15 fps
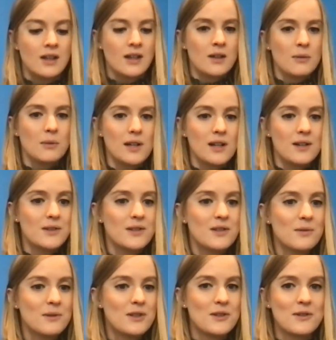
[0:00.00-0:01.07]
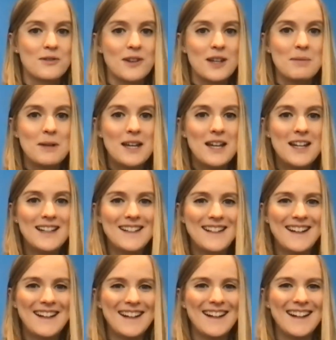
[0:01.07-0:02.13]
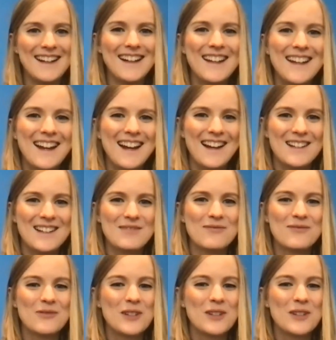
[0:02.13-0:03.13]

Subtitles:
What else do we do, Fabian?